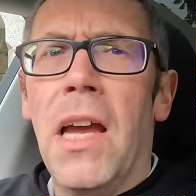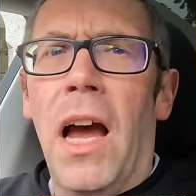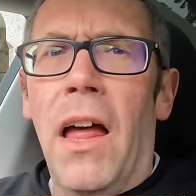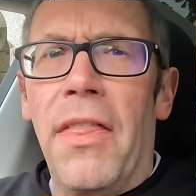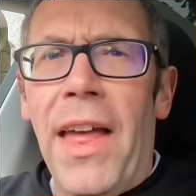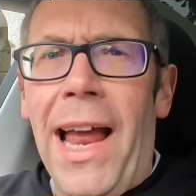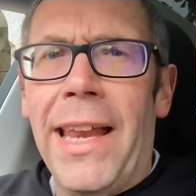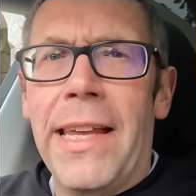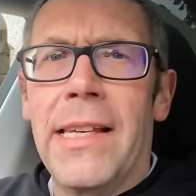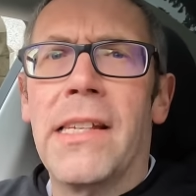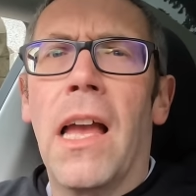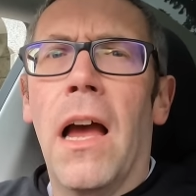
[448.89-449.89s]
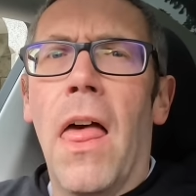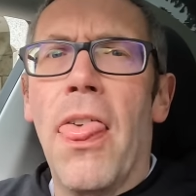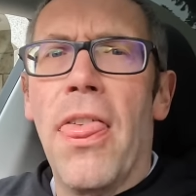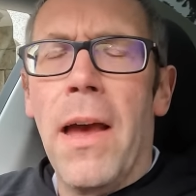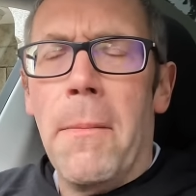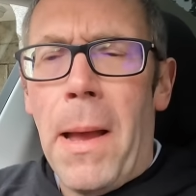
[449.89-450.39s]
and that is
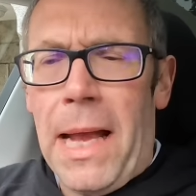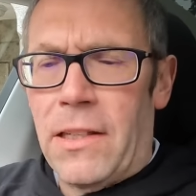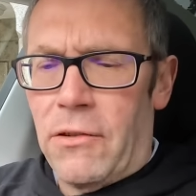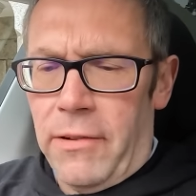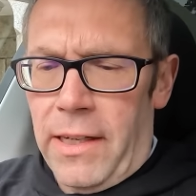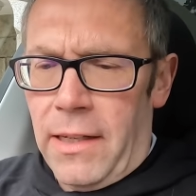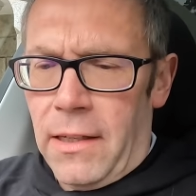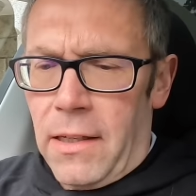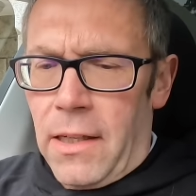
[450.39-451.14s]
the battery.